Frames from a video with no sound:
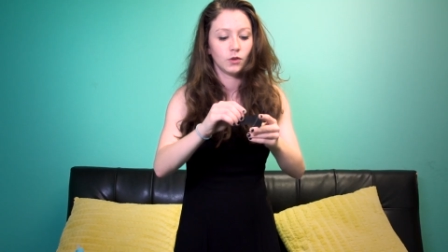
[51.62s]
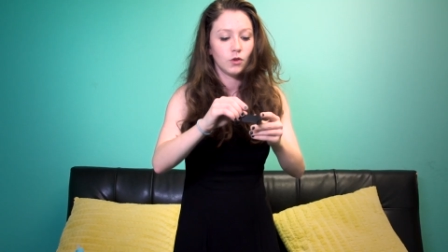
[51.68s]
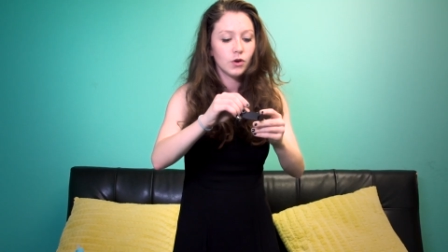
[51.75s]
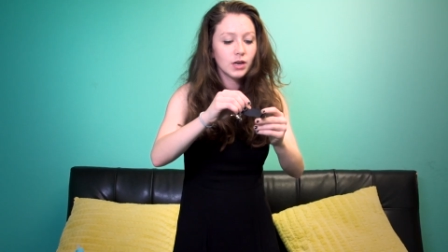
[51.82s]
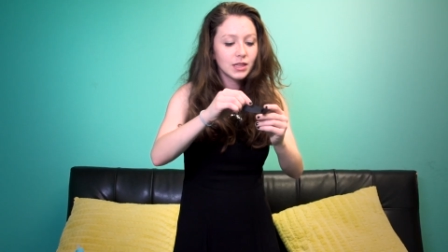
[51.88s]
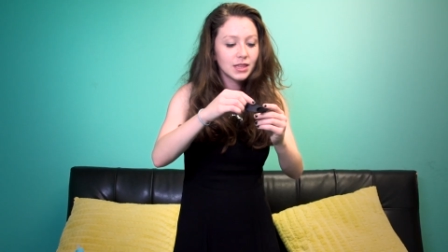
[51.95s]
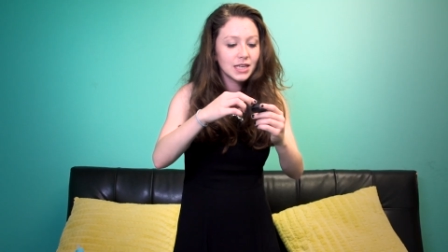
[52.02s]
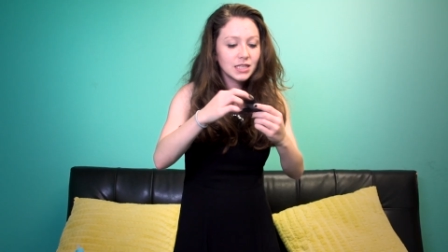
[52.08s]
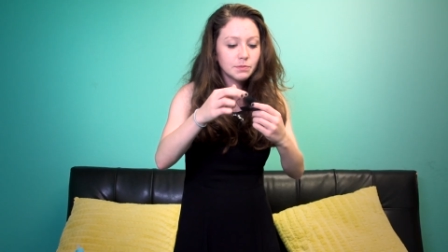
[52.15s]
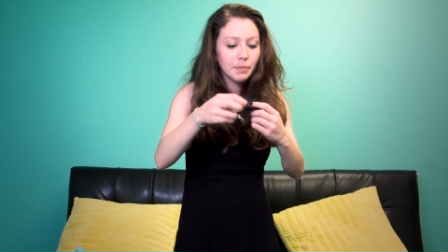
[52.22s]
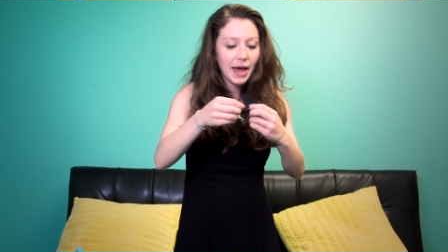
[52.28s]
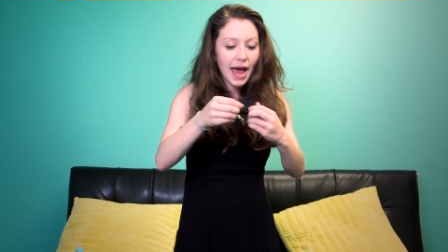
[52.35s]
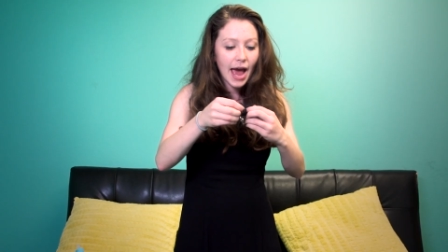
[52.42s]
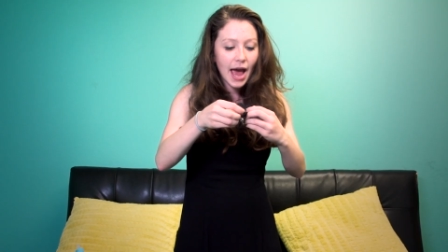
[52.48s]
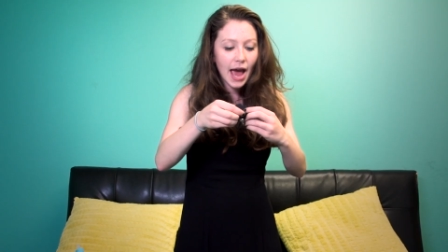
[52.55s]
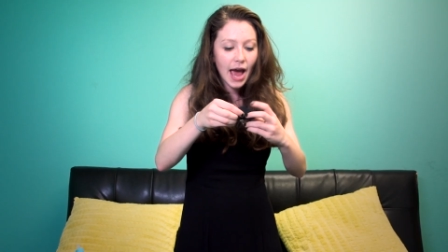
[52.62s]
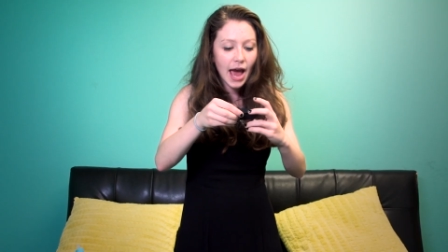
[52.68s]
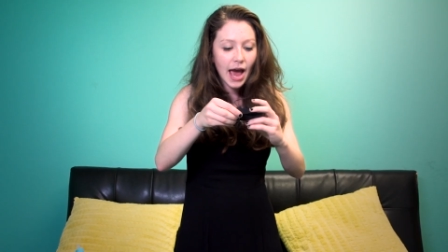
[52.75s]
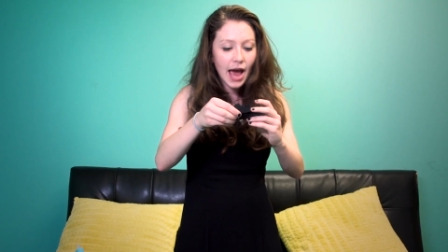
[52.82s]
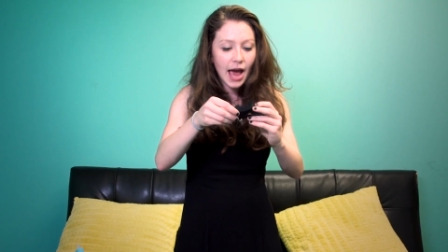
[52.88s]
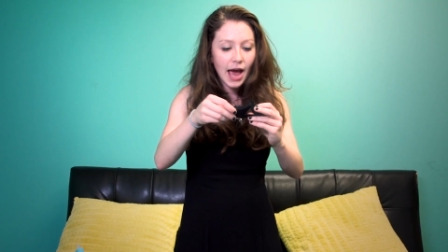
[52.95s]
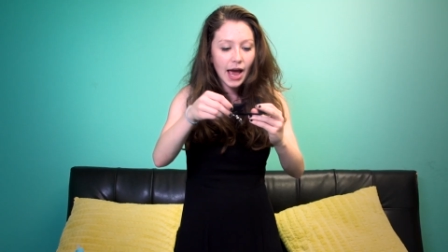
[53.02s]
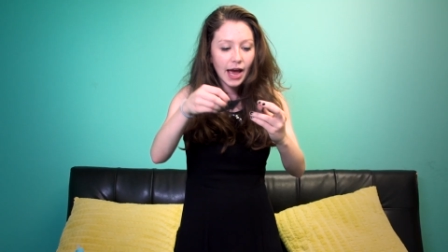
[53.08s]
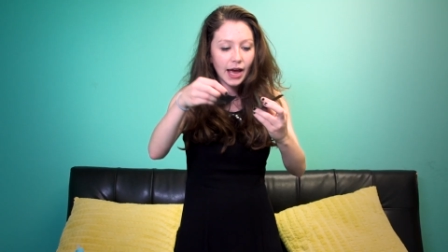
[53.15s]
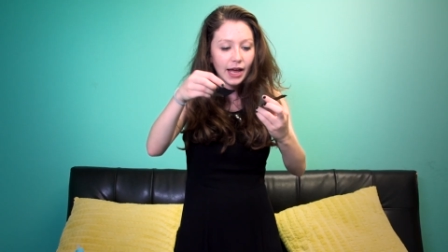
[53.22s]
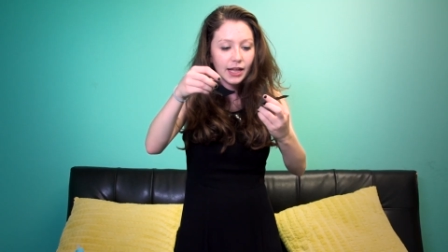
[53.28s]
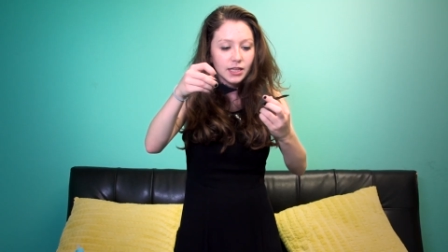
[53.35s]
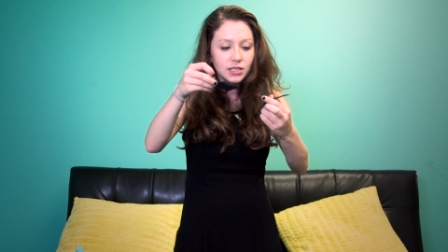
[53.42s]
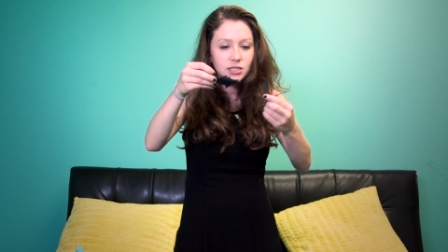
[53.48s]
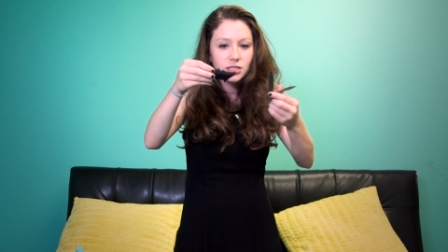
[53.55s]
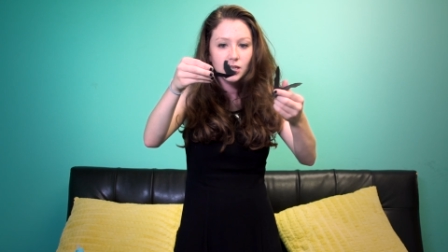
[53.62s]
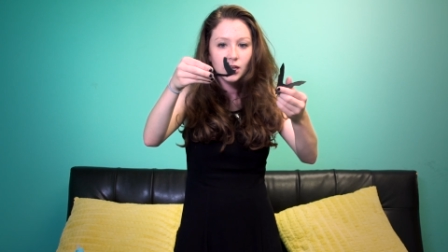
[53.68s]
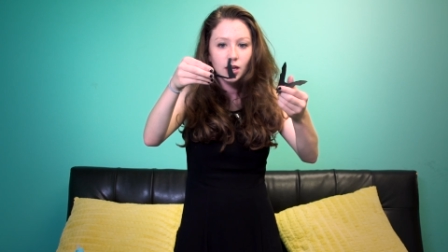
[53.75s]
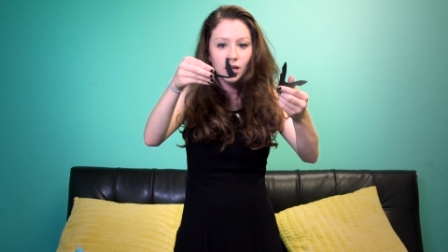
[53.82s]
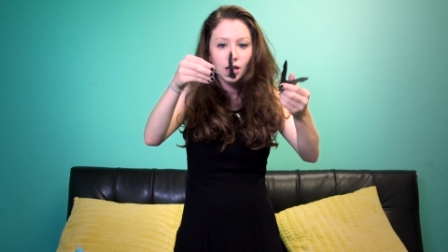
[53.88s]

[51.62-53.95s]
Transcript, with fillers: Look at these bats.